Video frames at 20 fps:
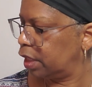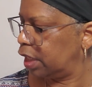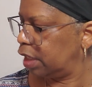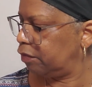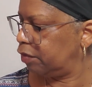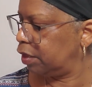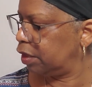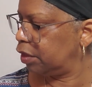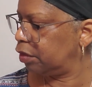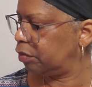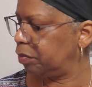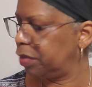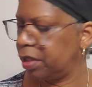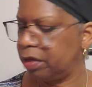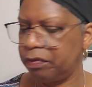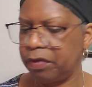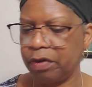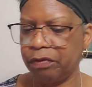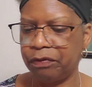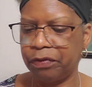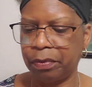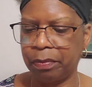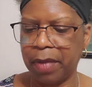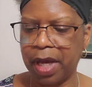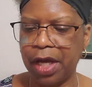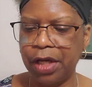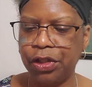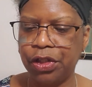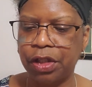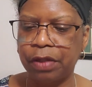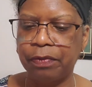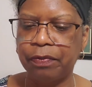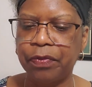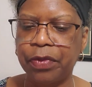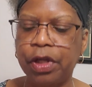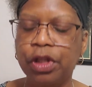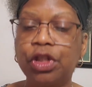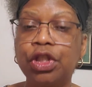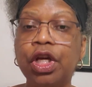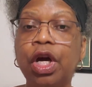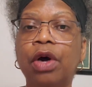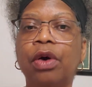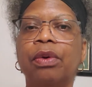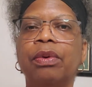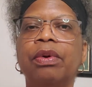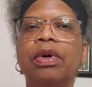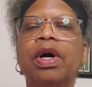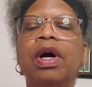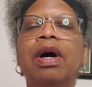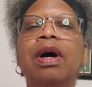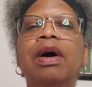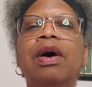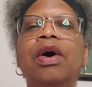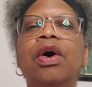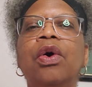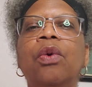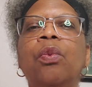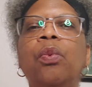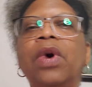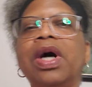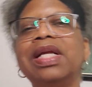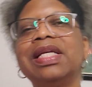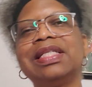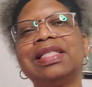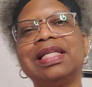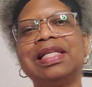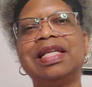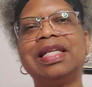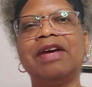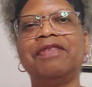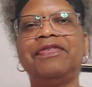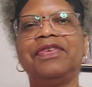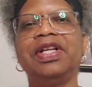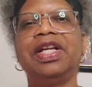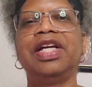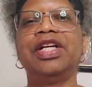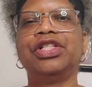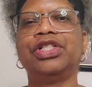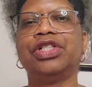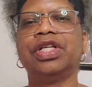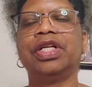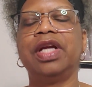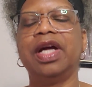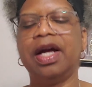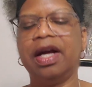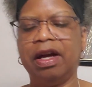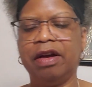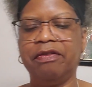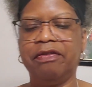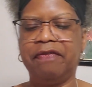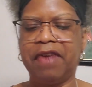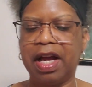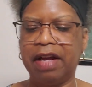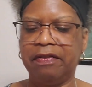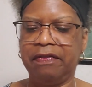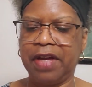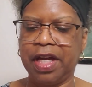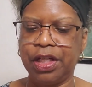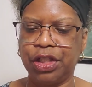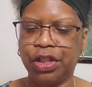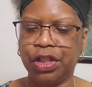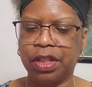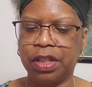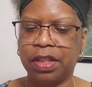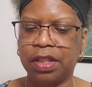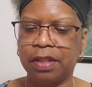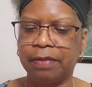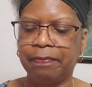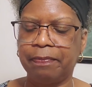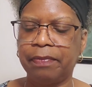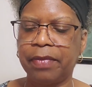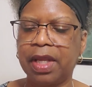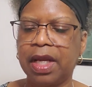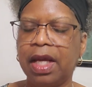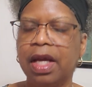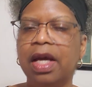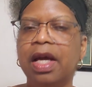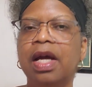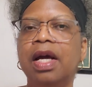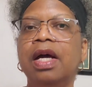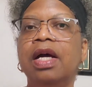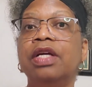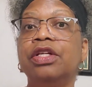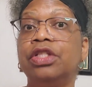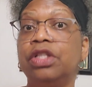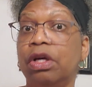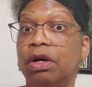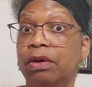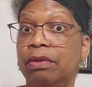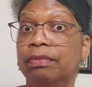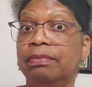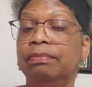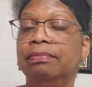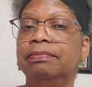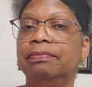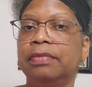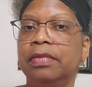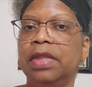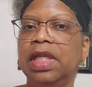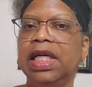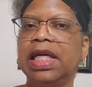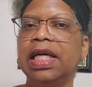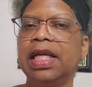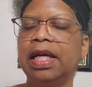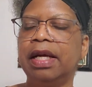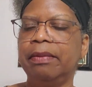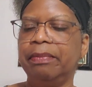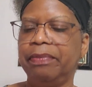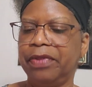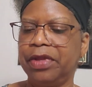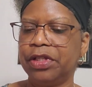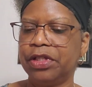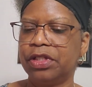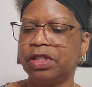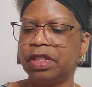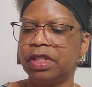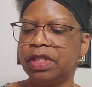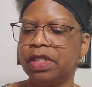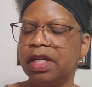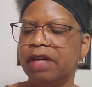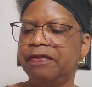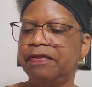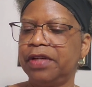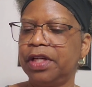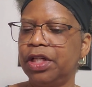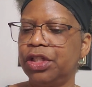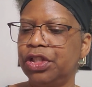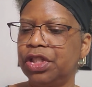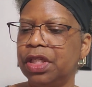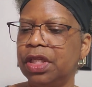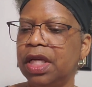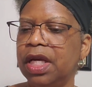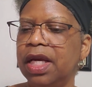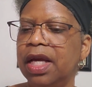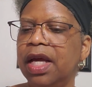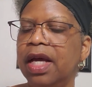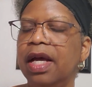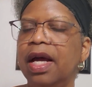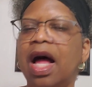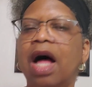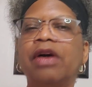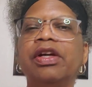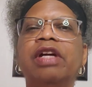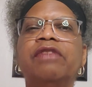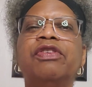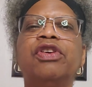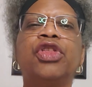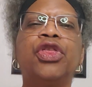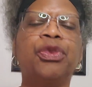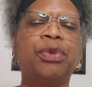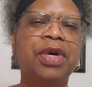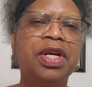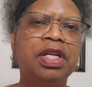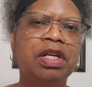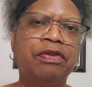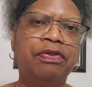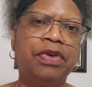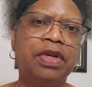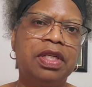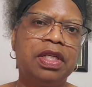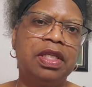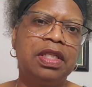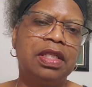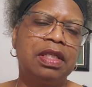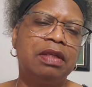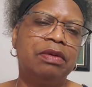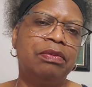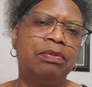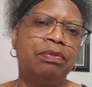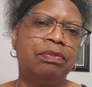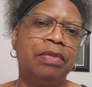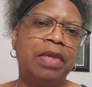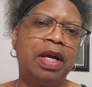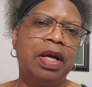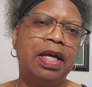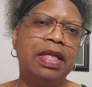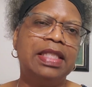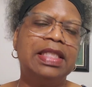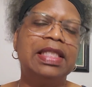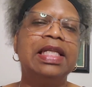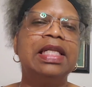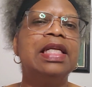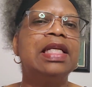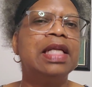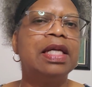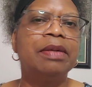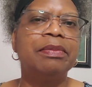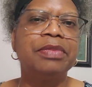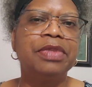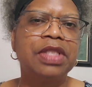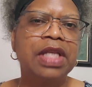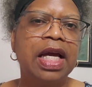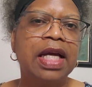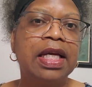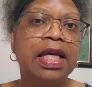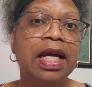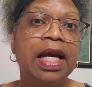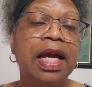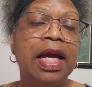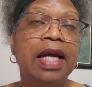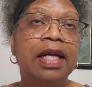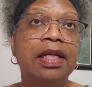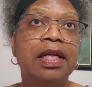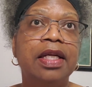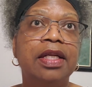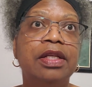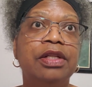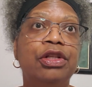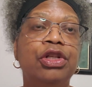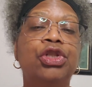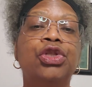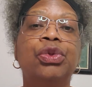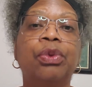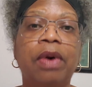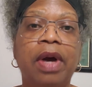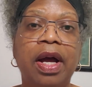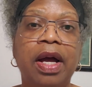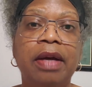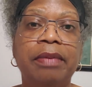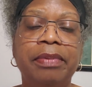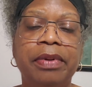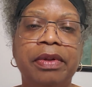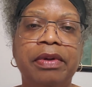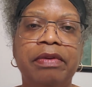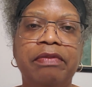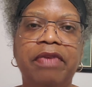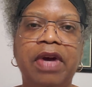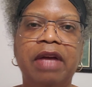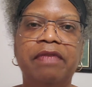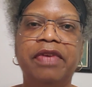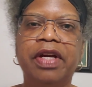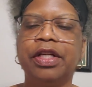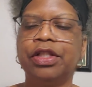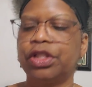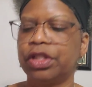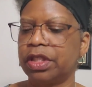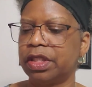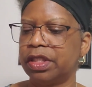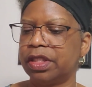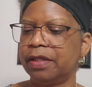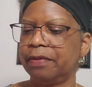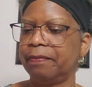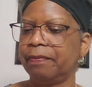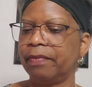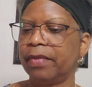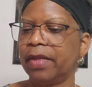give you a little bit of information. So, what is the definition of vivacious? So, looking up this definition, I'll give you 3 different synonyms that can describe vivacious.